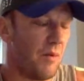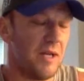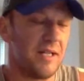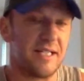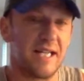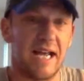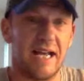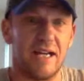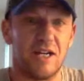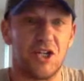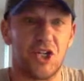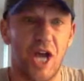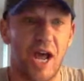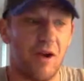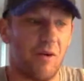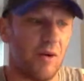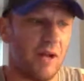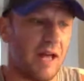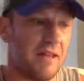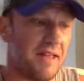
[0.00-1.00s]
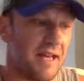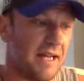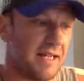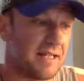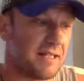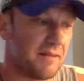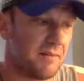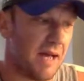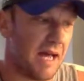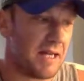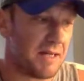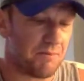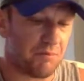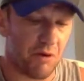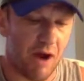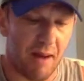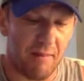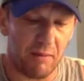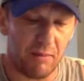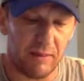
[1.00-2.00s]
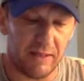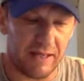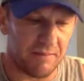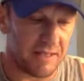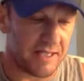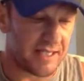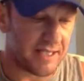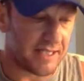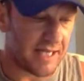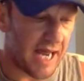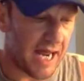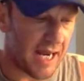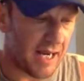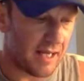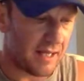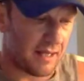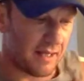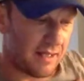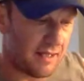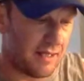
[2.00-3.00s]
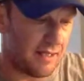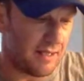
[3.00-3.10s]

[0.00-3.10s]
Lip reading: I would say in general, I think it's probably a mistake